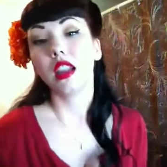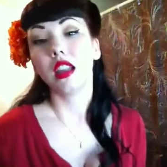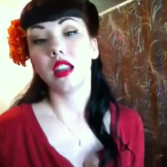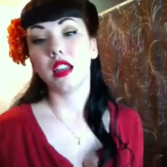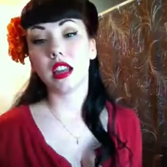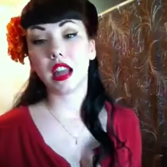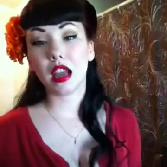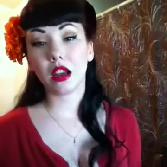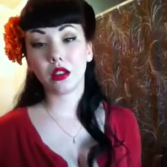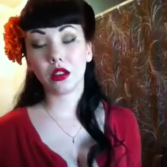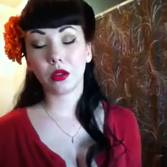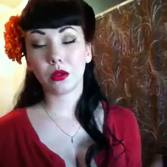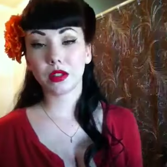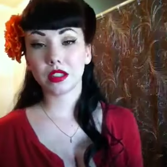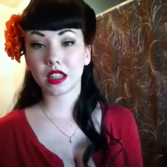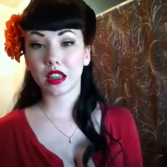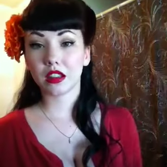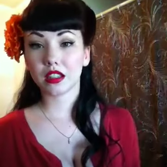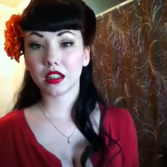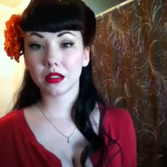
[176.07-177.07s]
Now, you
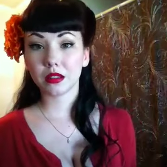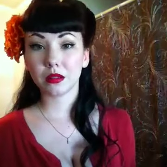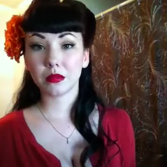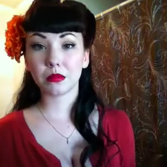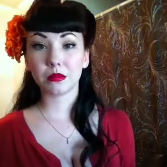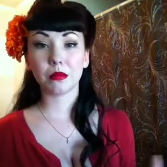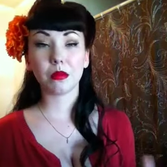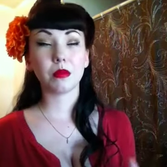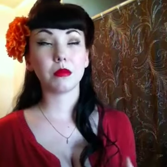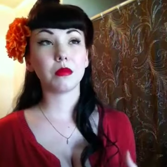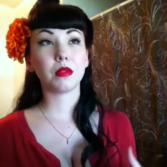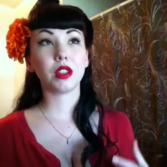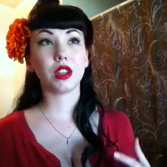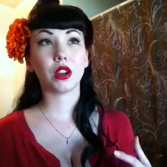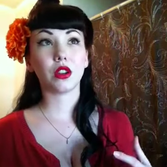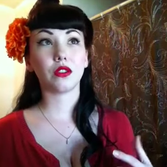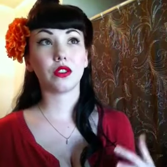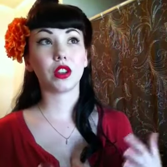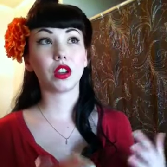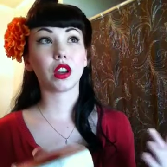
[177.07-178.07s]
always have to, you
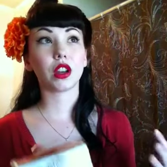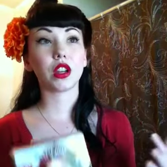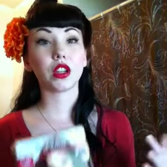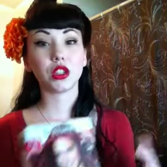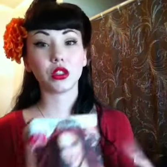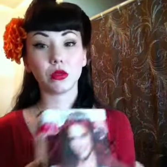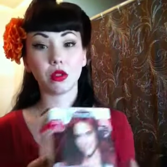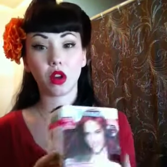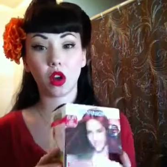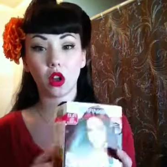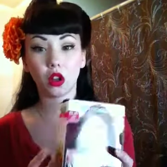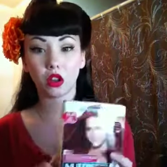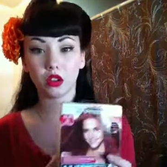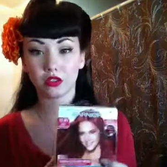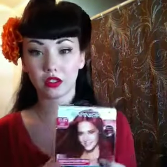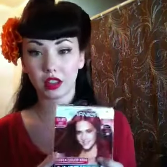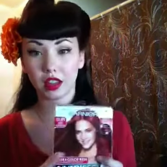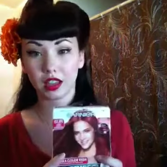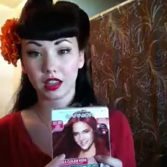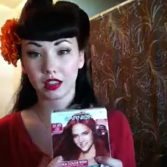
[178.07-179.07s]
know, if you're going to do an all
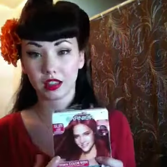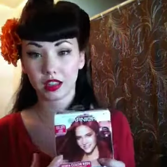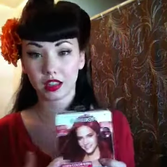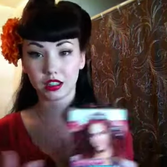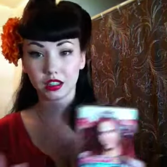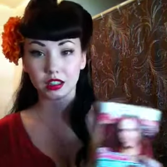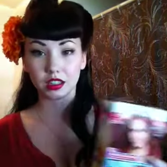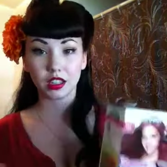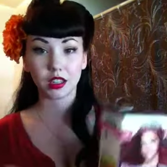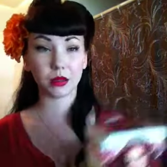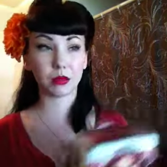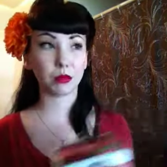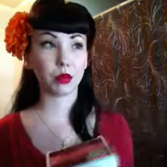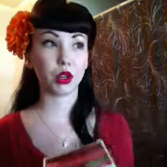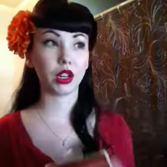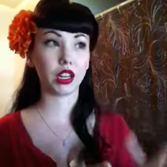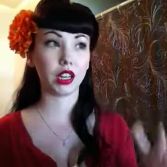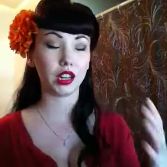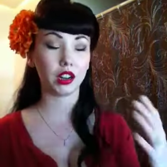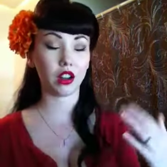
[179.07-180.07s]
over like this,
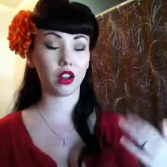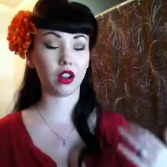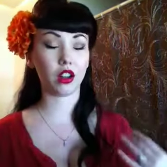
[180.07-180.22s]
putting it